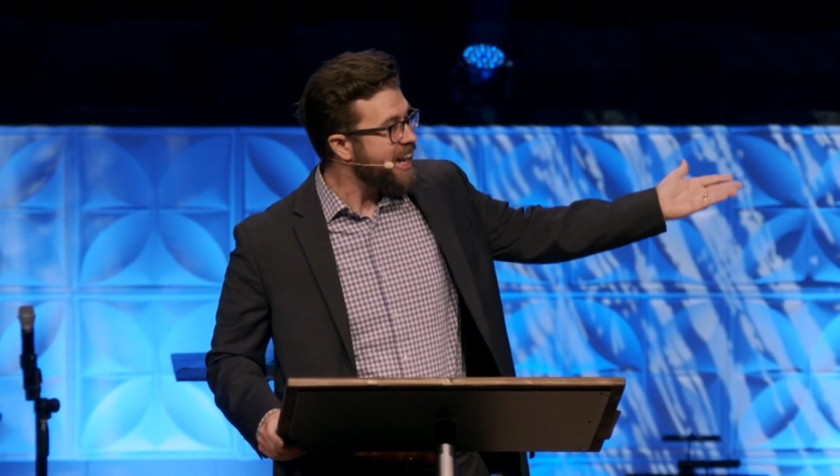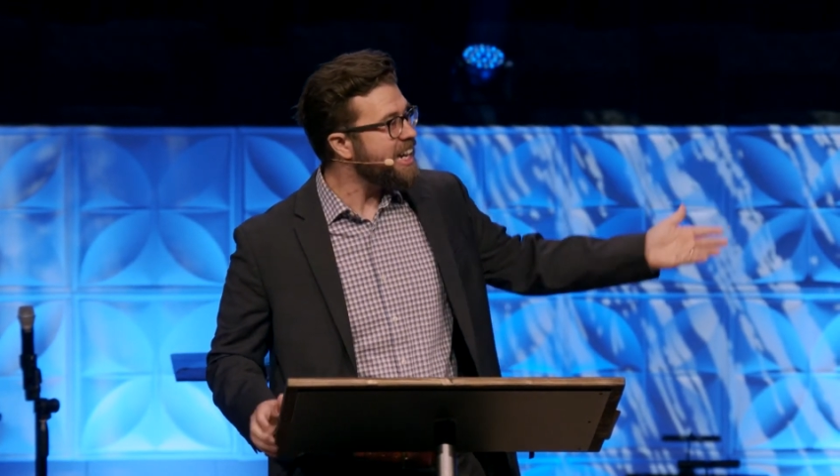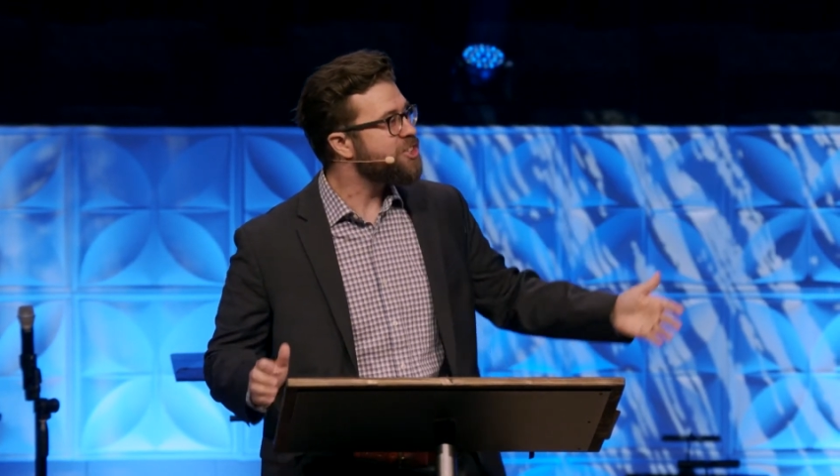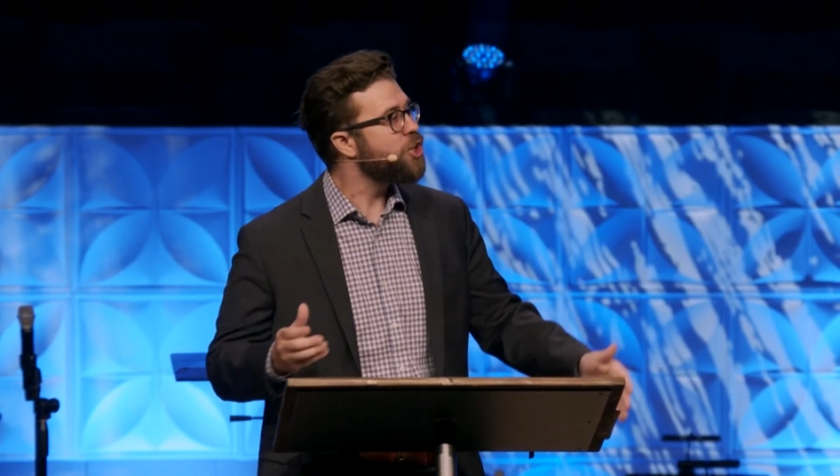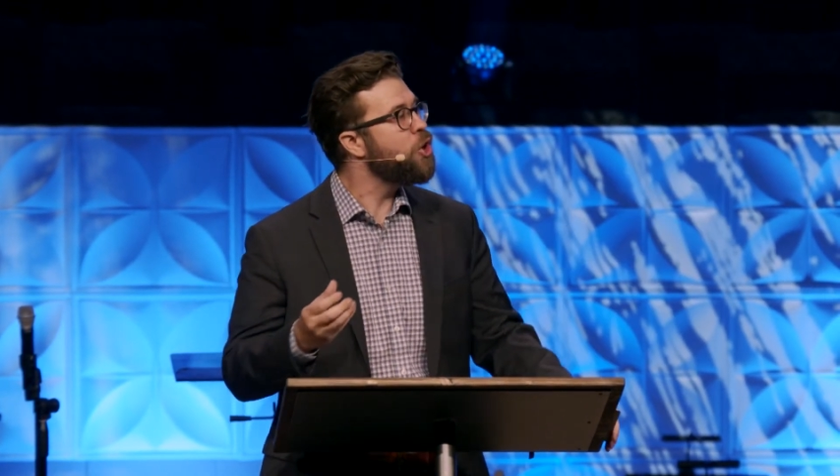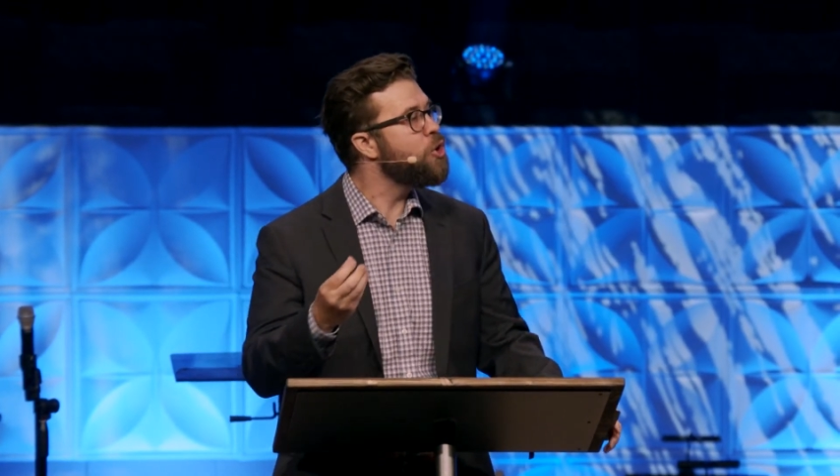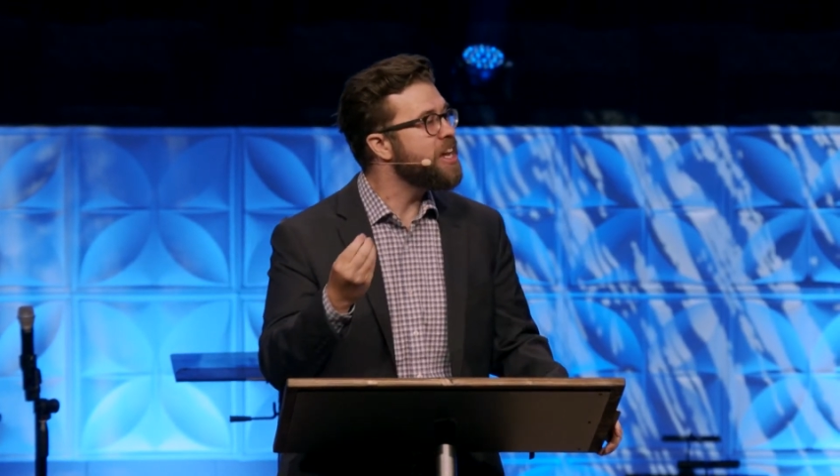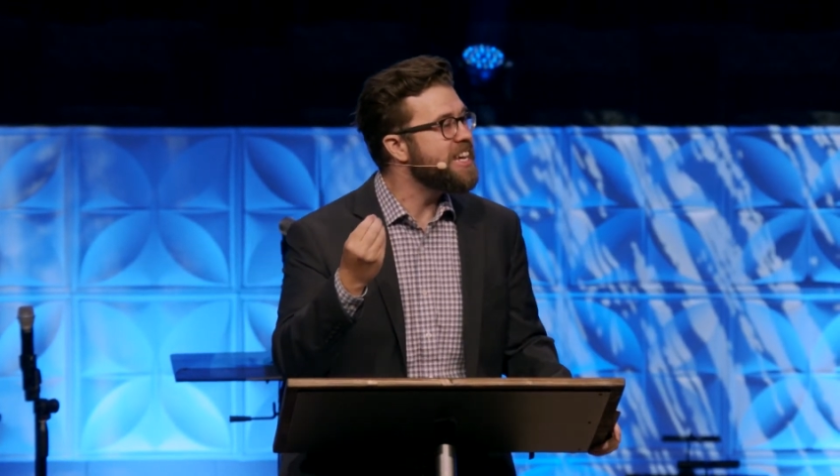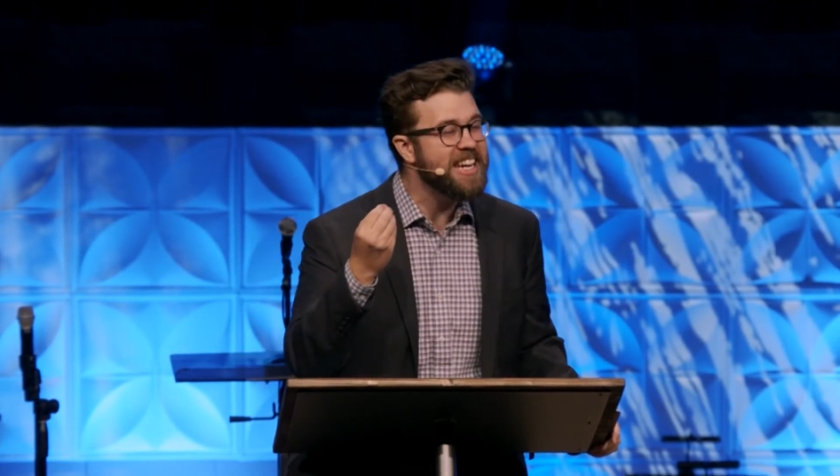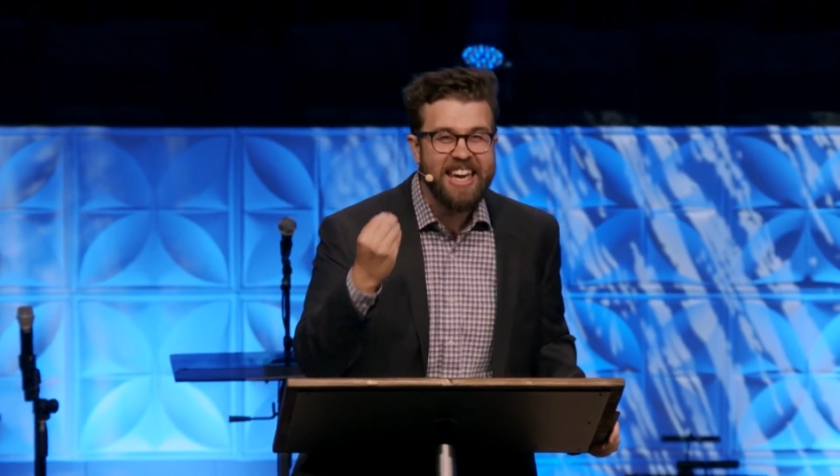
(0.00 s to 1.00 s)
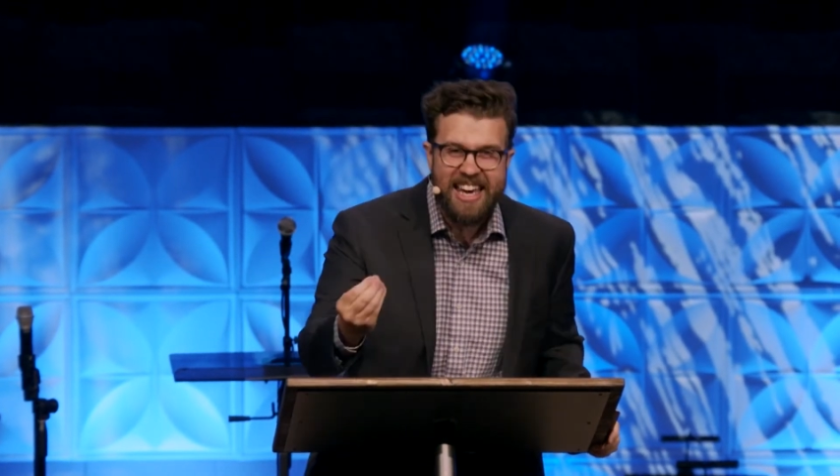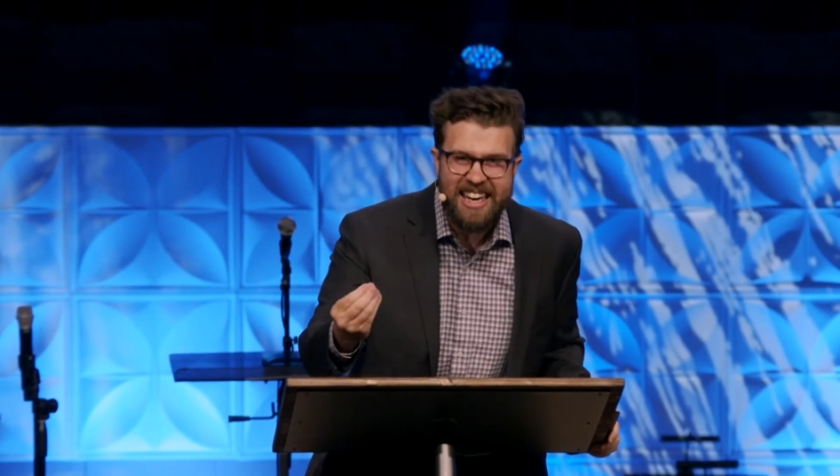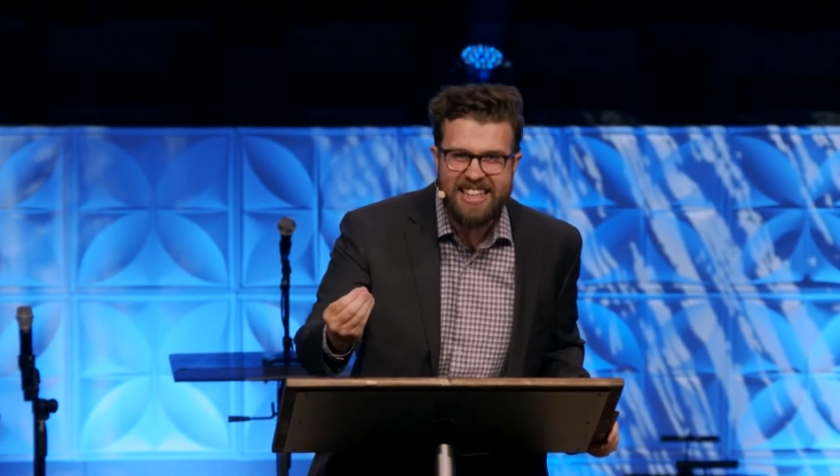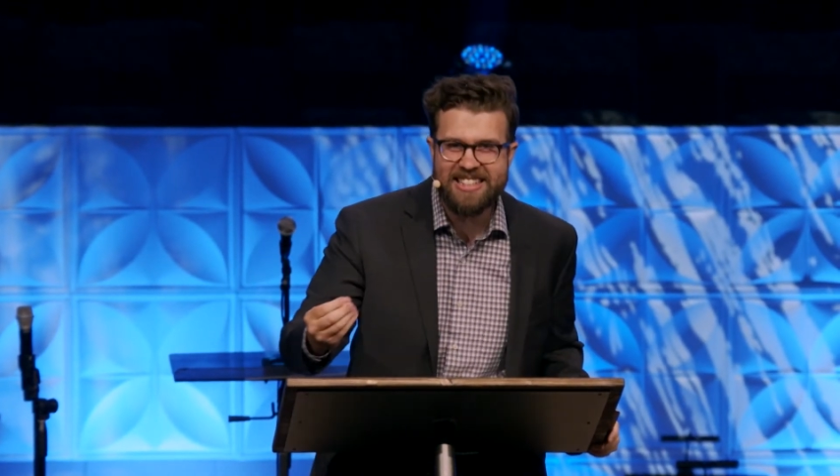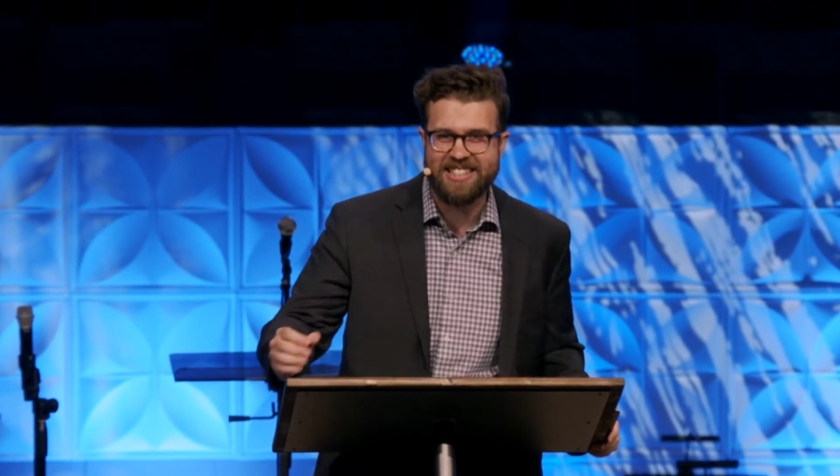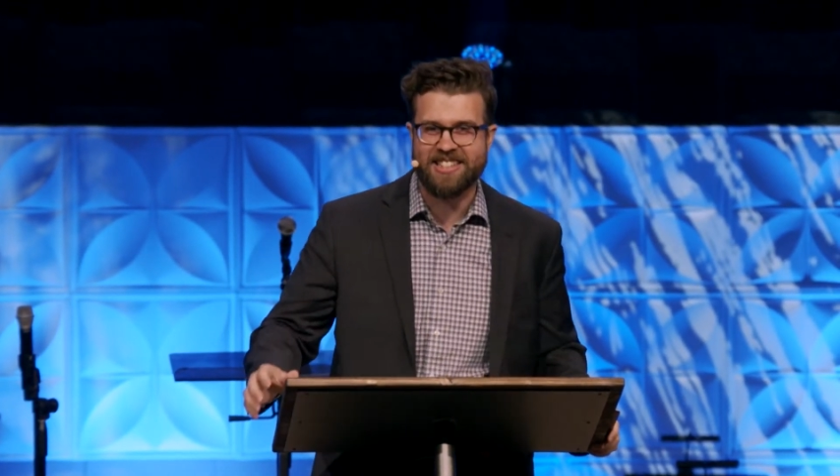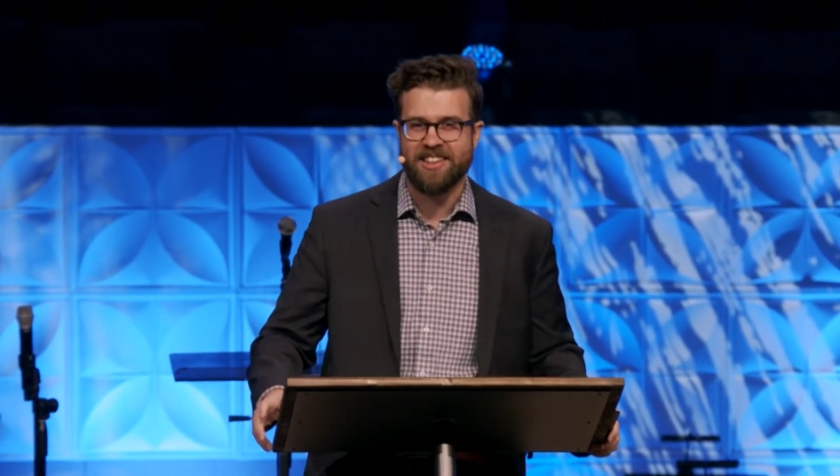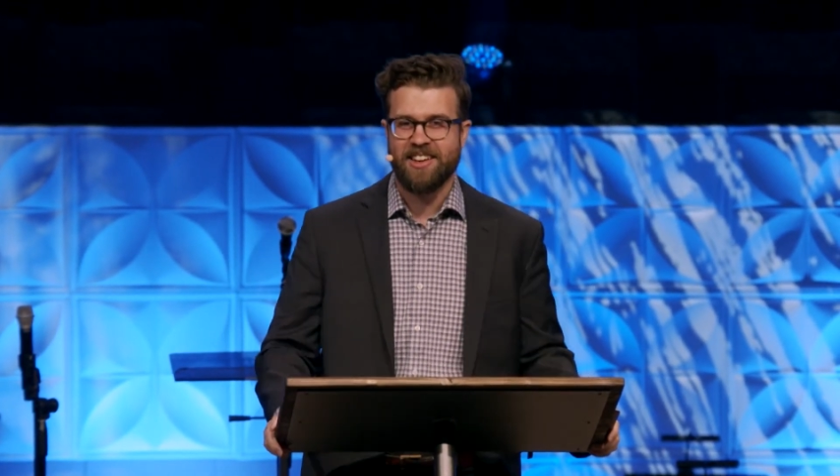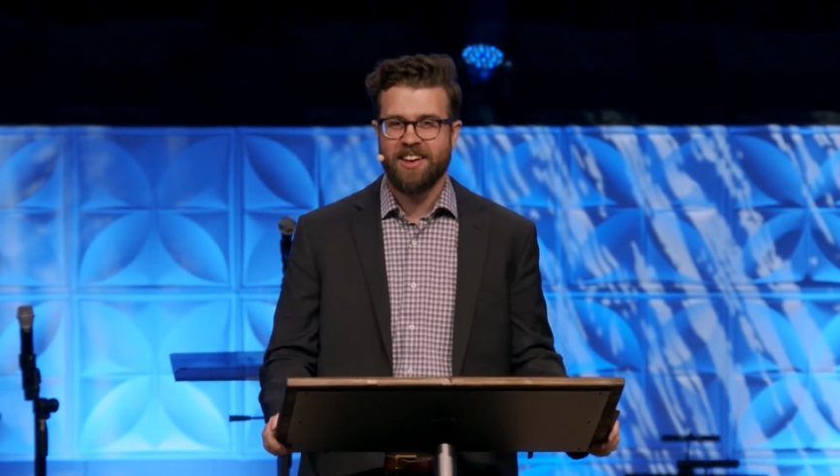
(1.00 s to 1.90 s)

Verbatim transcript: It's who He is.